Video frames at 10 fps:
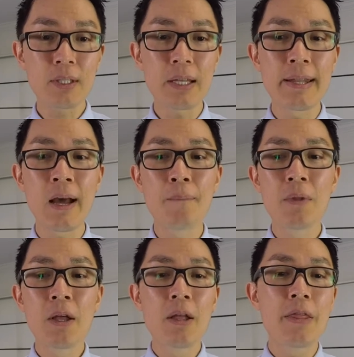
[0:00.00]
Now,
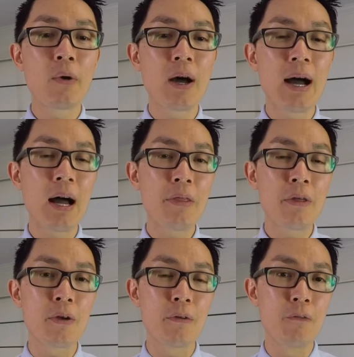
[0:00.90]
there are
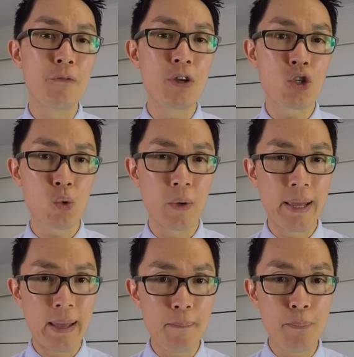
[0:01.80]
other visual
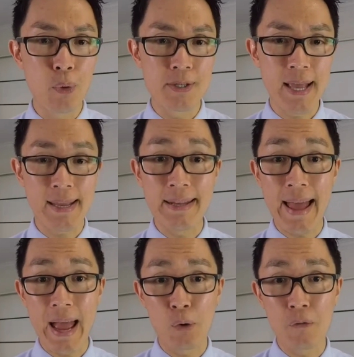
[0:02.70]
inputs that can
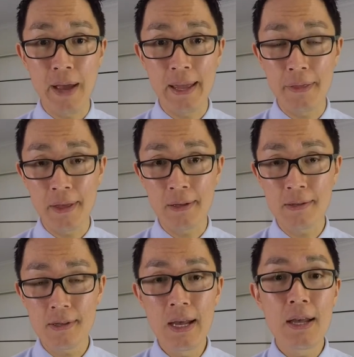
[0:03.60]
aggravate
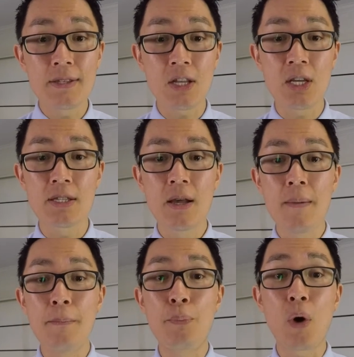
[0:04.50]
things, such as
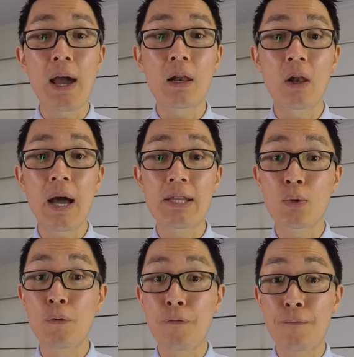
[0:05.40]
bright lights
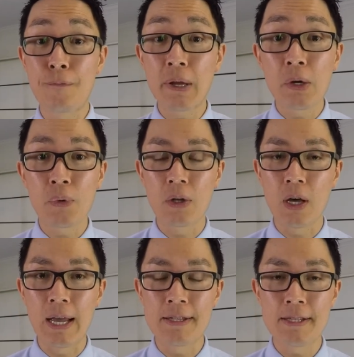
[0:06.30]
or flickering
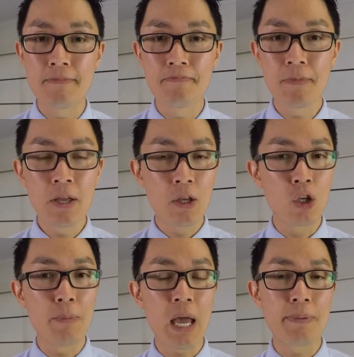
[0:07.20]
lights.
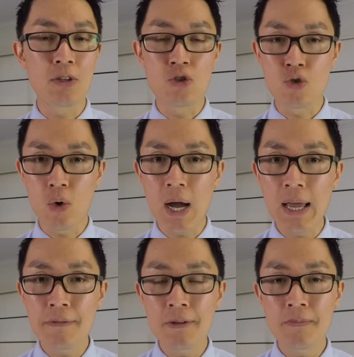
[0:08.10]
You may be
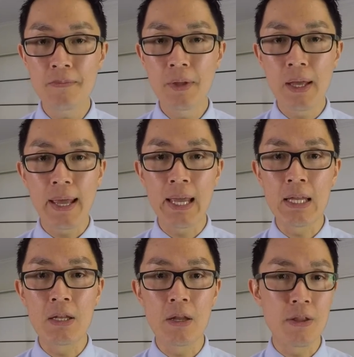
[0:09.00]
driving,
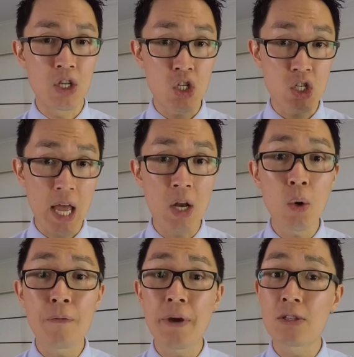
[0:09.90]
and the shadow
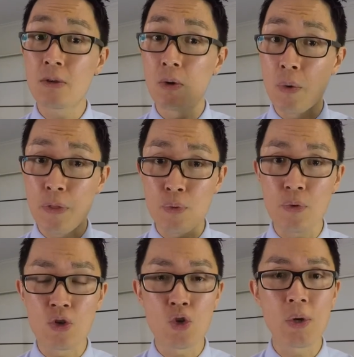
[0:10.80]
effect going through
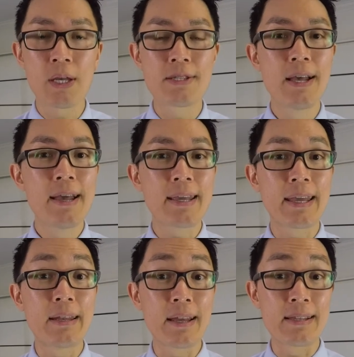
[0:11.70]
the trees
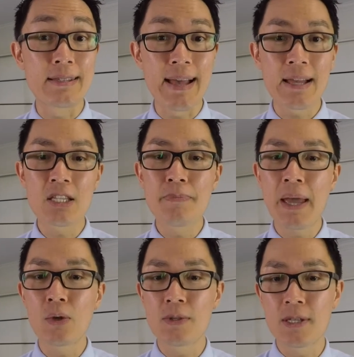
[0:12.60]
can
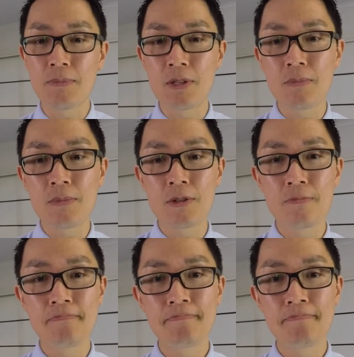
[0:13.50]
exacerbate your symptoms